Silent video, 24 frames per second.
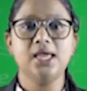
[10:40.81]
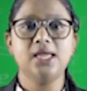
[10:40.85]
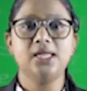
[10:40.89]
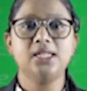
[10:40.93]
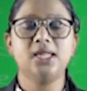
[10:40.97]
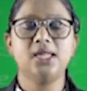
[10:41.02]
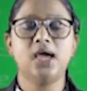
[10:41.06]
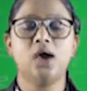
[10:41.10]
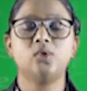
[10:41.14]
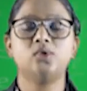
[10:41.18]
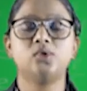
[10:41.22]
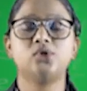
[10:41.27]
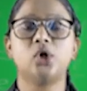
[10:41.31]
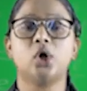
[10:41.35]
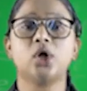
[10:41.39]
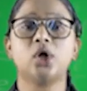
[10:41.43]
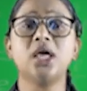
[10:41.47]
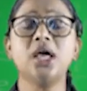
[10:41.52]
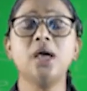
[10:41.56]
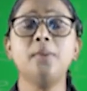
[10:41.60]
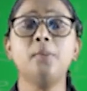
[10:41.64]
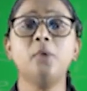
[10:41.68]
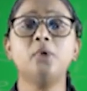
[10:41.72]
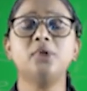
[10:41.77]
Now,
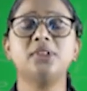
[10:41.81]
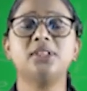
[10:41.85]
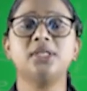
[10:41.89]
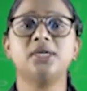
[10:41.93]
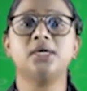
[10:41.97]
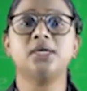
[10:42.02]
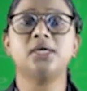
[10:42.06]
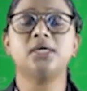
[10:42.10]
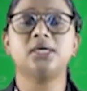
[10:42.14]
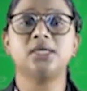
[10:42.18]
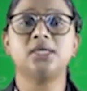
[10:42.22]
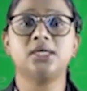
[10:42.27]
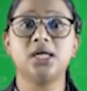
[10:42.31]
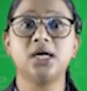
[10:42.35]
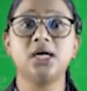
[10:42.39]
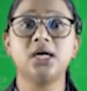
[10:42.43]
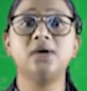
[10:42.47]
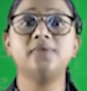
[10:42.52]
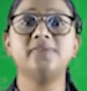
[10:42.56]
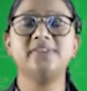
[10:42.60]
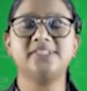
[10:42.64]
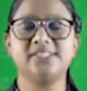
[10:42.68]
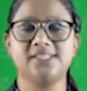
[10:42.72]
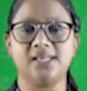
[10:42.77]
talking about the
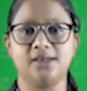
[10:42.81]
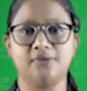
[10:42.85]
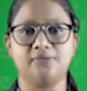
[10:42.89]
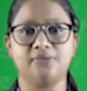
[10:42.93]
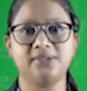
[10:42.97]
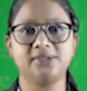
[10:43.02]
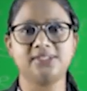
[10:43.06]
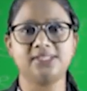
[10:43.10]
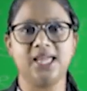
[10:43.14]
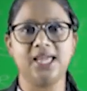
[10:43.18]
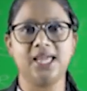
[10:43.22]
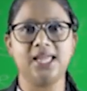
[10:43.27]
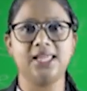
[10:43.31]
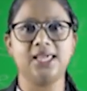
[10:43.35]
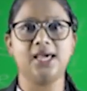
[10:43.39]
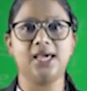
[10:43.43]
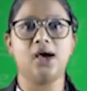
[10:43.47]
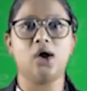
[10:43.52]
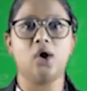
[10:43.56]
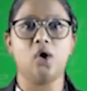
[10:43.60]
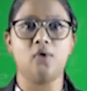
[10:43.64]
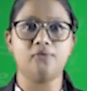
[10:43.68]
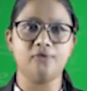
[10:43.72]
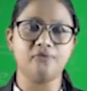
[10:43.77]
curved surface
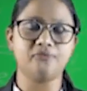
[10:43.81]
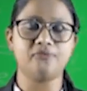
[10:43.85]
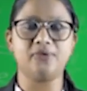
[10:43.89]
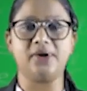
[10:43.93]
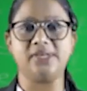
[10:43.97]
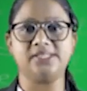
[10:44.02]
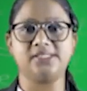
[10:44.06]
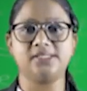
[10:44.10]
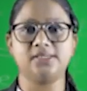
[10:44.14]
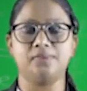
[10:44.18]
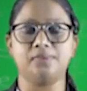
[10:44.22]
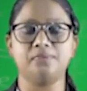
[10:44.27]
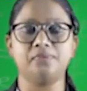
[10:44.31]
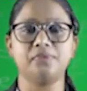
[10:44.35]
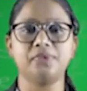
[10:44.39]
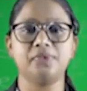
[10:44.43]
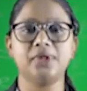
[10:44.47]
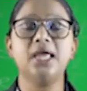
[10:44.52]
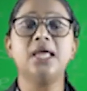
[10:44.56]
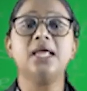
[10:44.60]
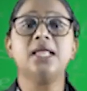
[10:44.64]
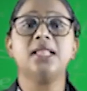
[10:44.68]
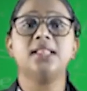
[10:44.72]
area of a frustum,